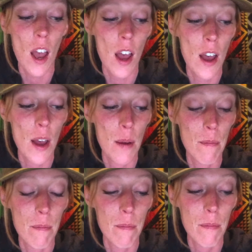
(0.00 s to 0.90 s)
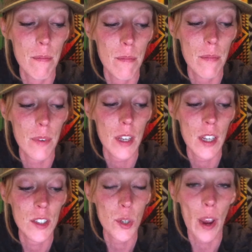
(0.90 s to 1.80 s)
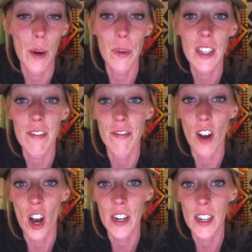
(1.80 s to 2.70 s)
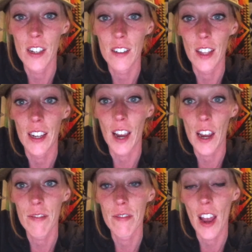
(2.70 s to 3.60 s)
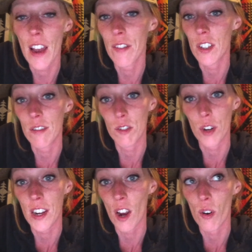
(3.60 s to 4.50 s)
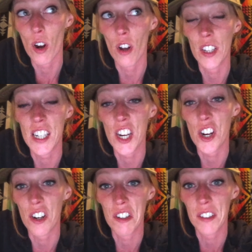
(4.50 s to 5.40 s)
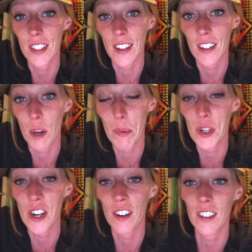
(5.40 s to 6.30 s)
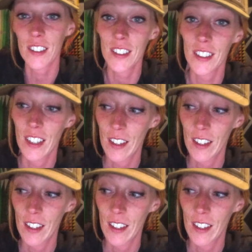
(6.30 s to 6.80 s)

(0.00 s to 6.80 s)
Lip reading: And so I really fought it. Like I haven't drank alcohol in years, like a couple years.